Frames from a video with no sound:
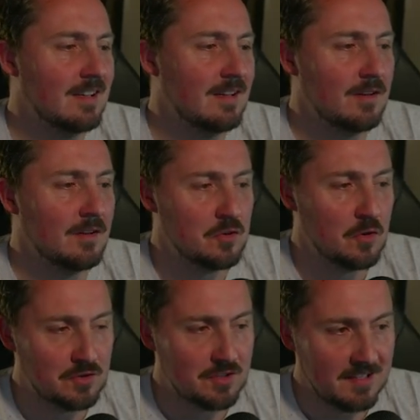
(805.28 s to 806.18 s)
The
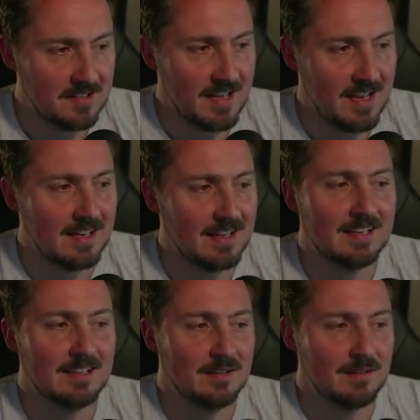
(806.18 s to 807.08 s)
Jaws T Stag
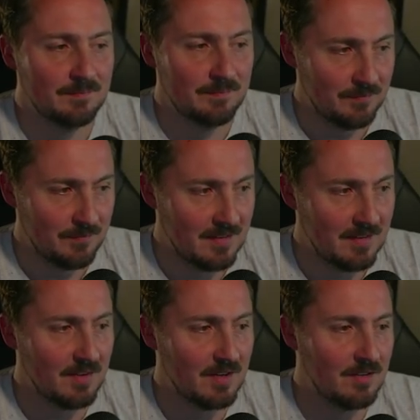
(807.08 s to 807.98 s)

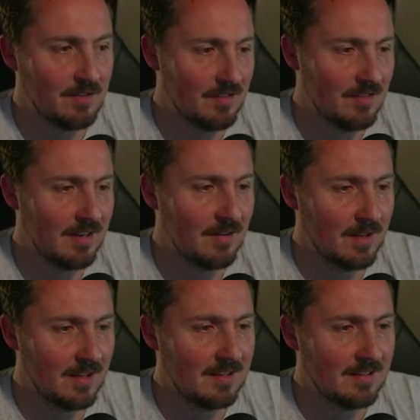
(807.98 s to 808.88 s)
700. Right, okay,
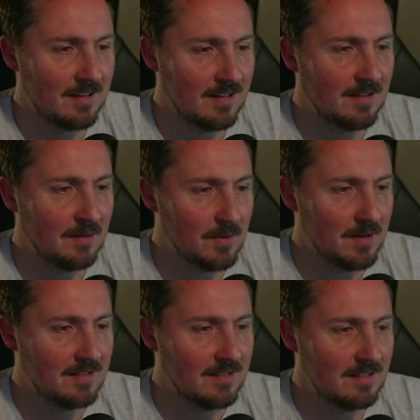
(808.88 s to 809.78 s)
these are hitting the
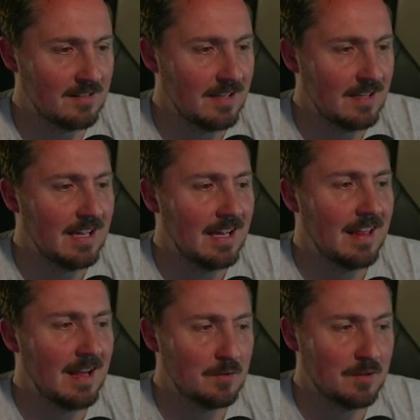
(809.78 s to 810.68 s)
prices.
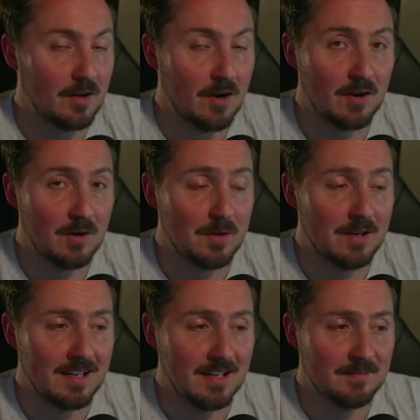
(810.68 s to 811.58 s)
That was the darker one I
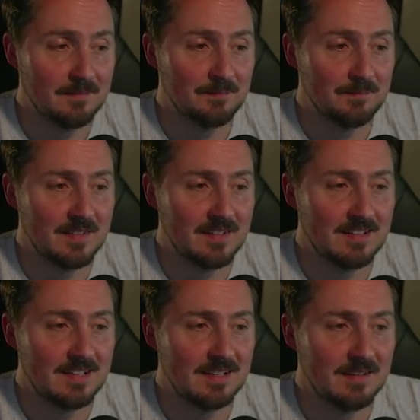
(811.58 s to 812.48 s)
hit to
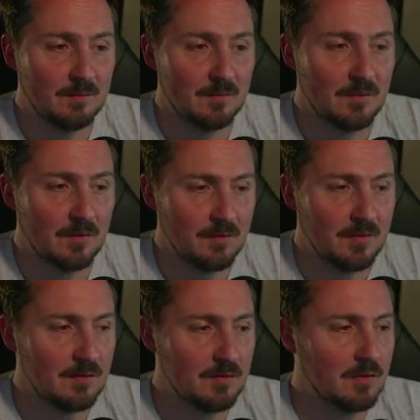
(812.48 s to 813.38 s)
see. So
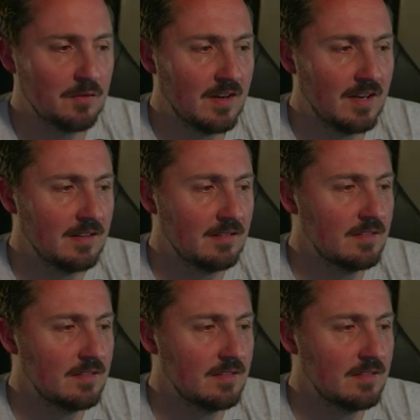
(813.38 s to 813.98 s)
545.